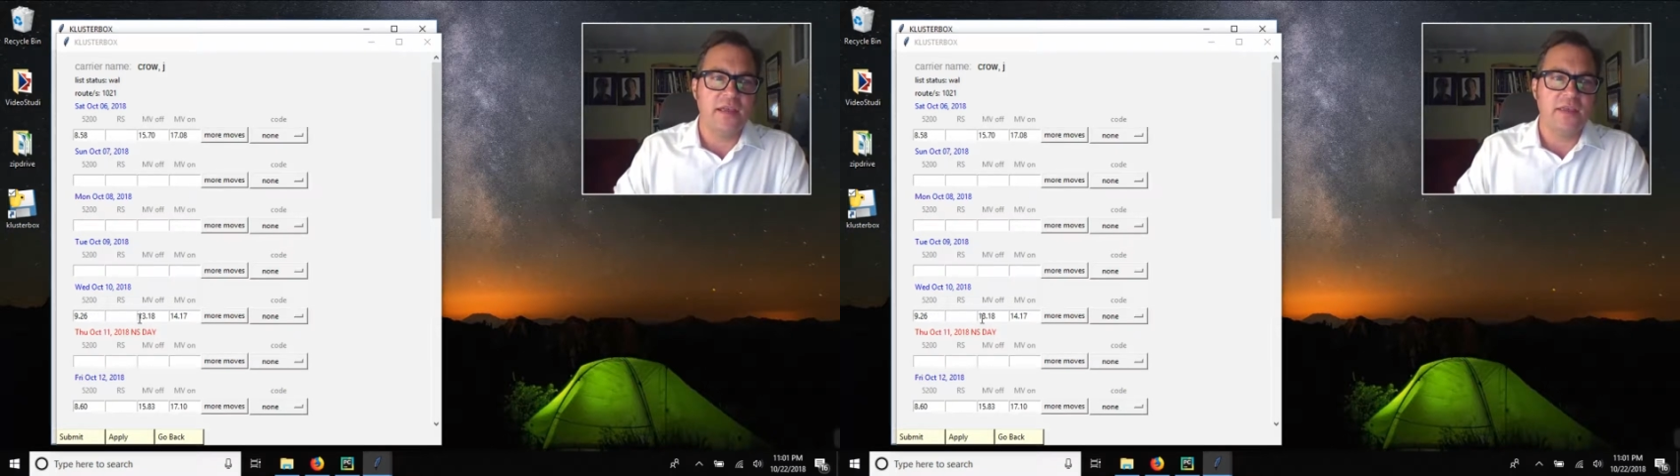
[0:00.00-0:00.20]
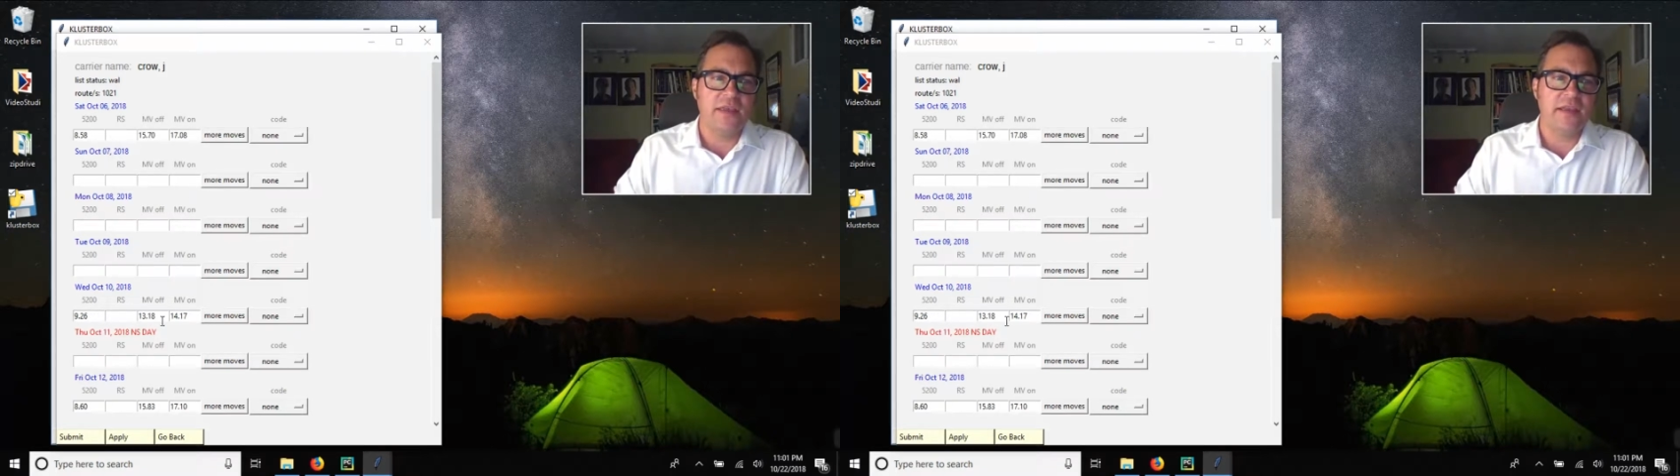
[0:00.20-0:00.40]

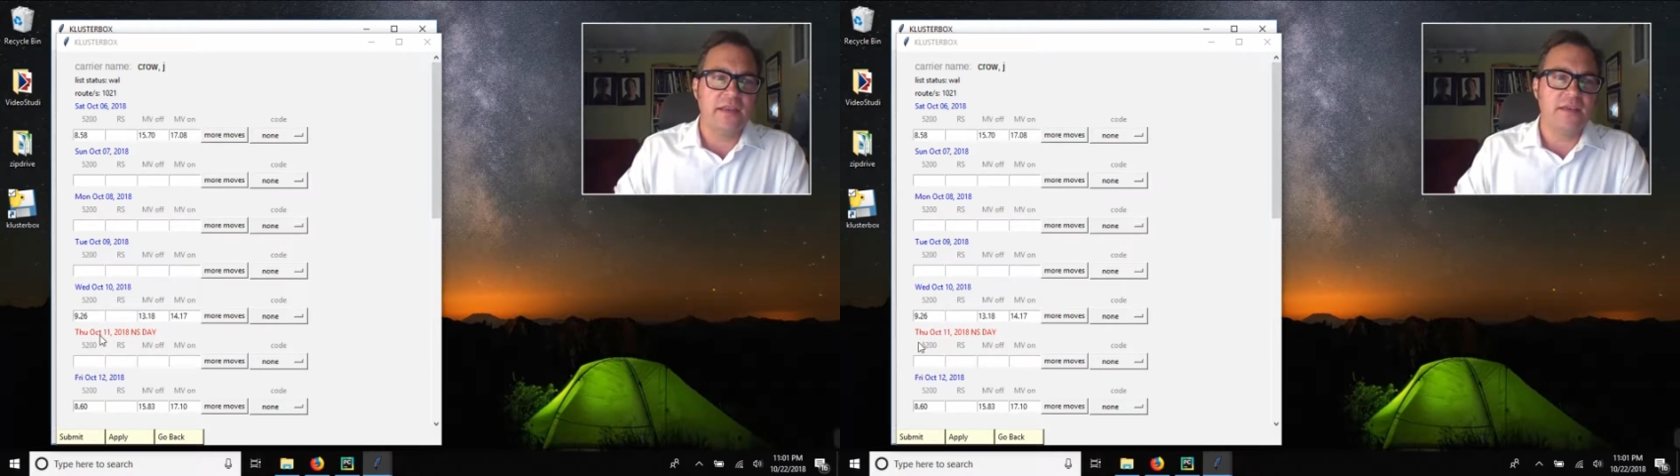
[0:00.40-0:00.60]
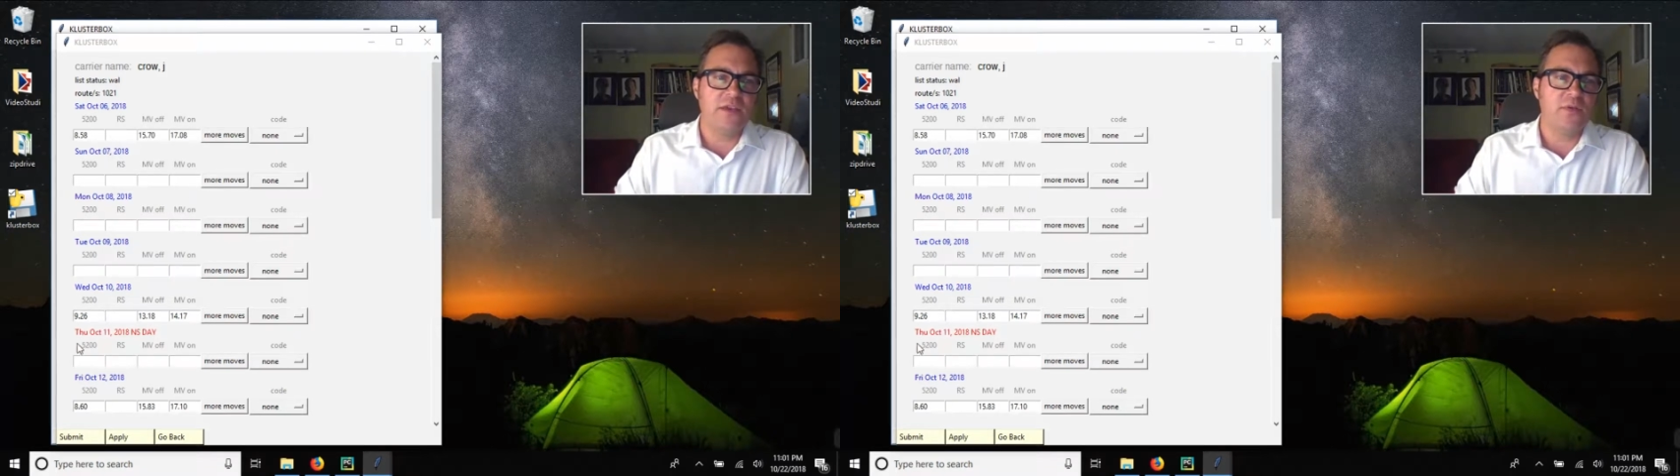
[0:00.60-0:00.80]
and
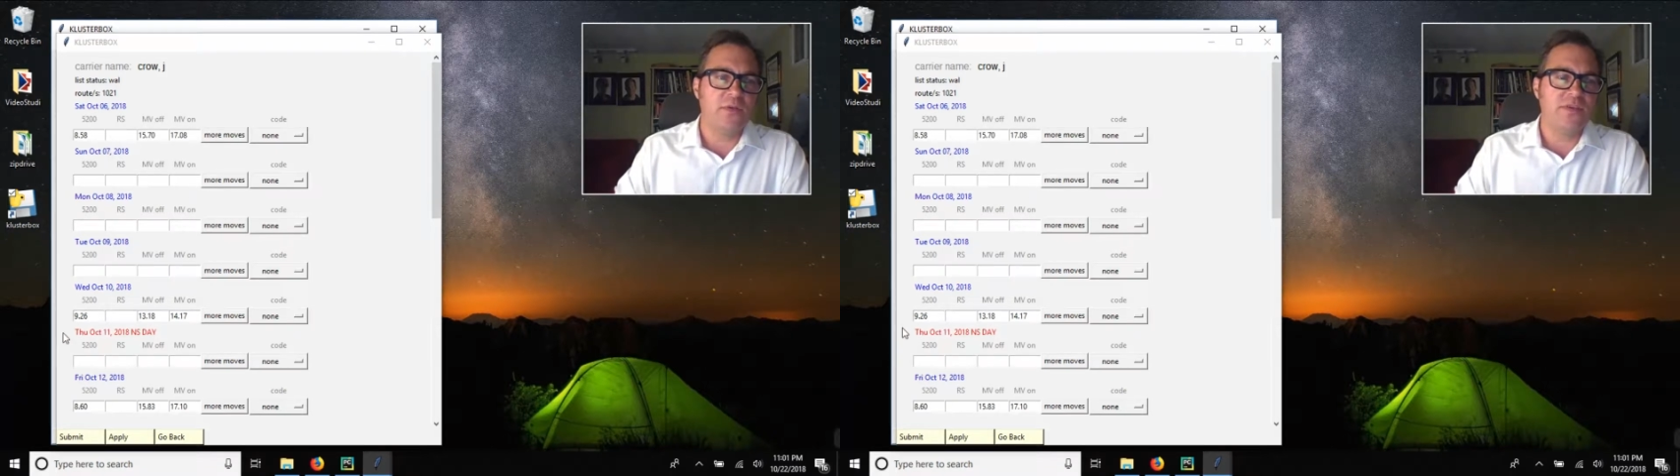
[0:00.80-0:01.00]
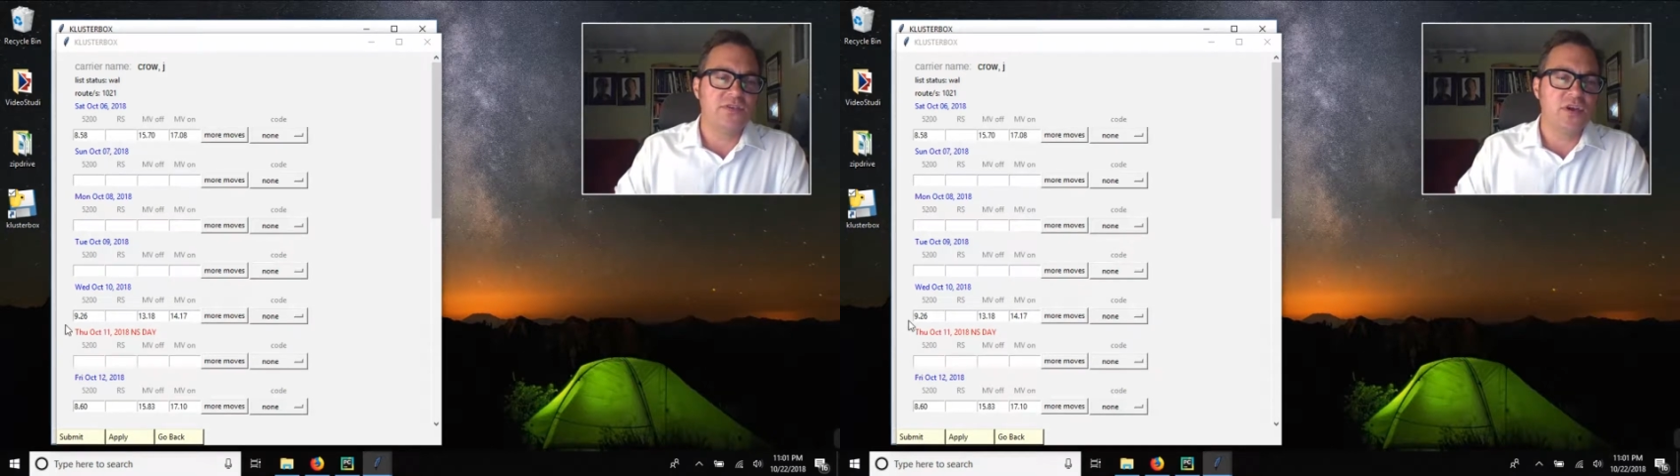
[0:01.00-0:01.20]
then
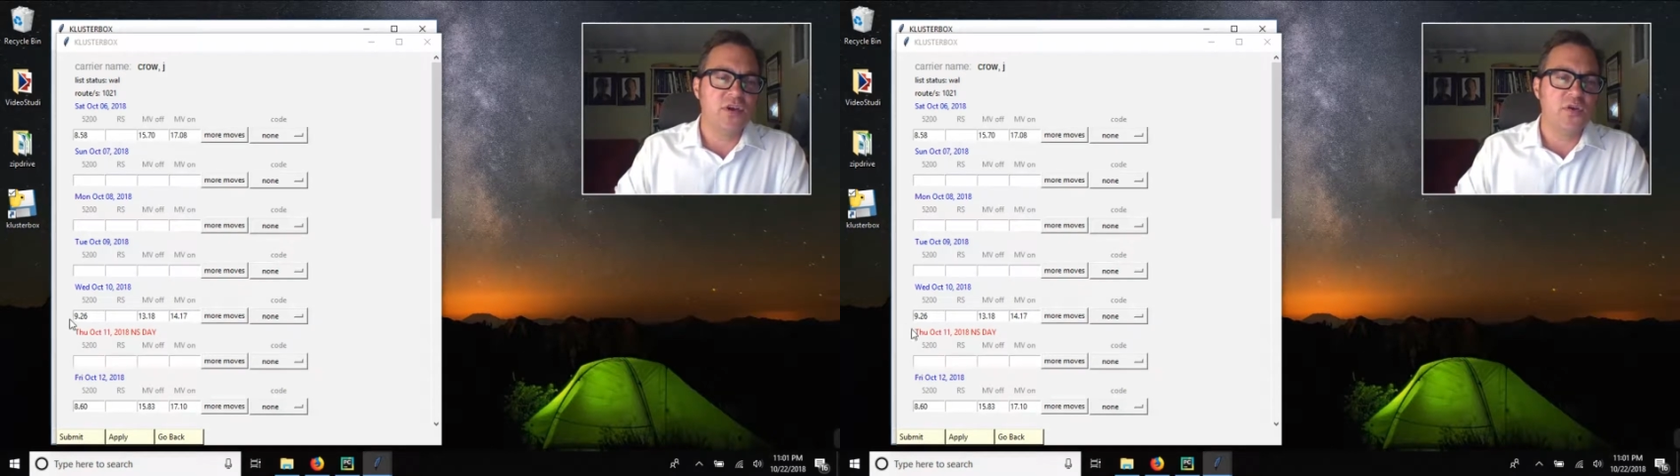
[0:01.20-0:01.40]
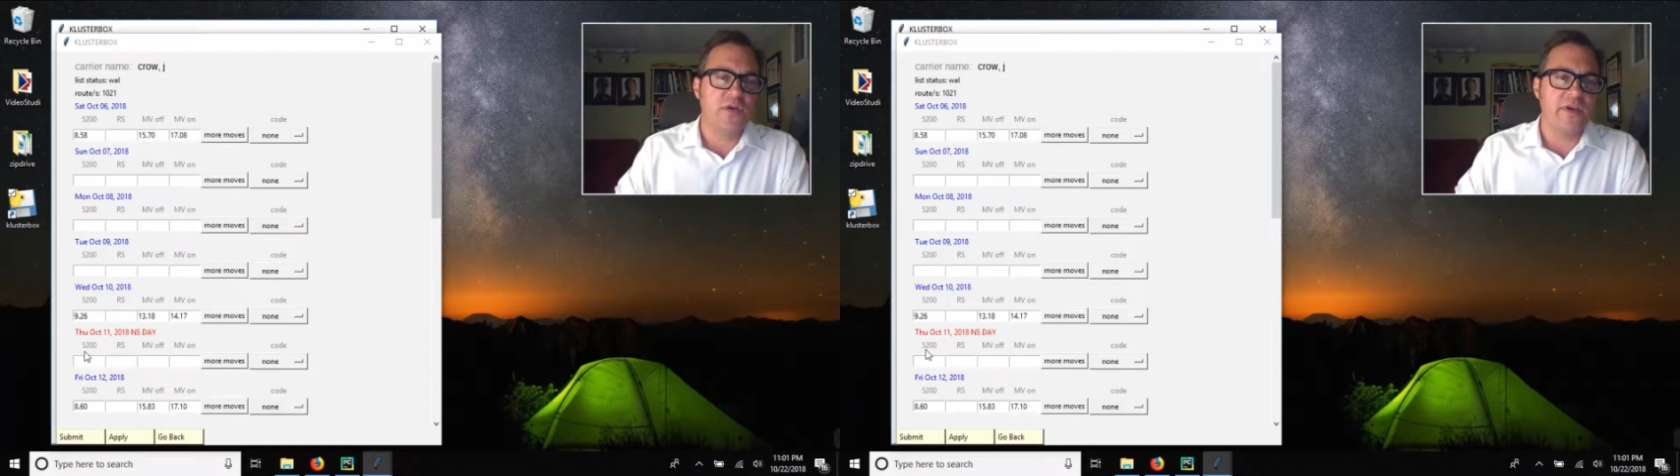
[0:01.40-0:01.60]
you would
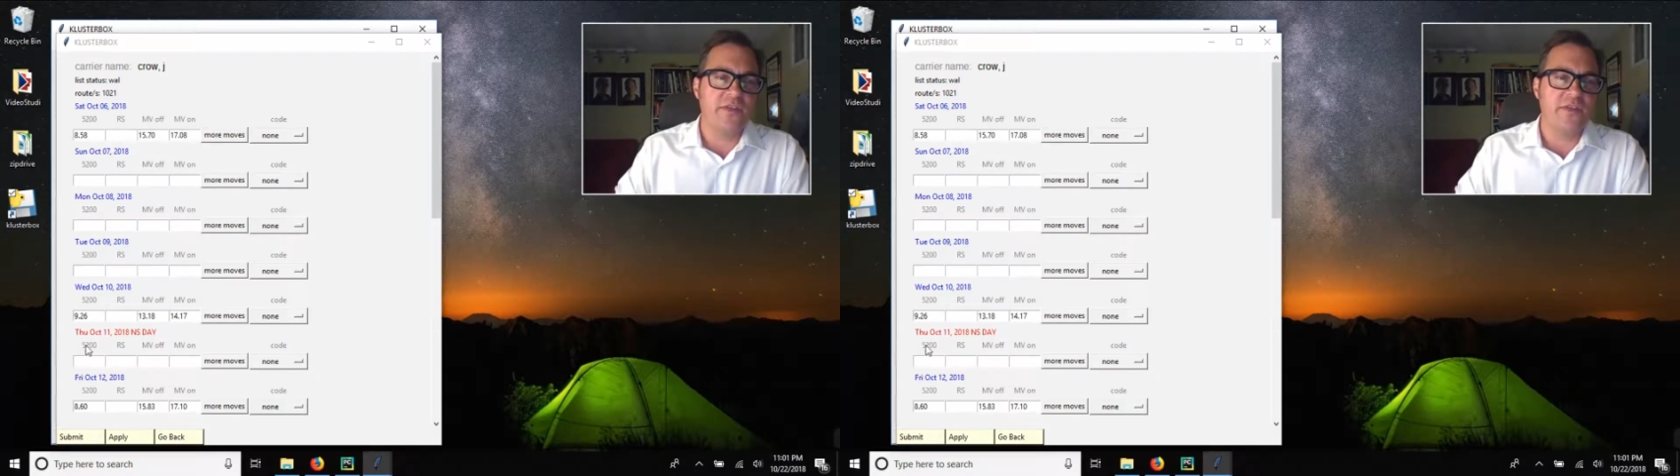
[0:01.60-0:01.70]
show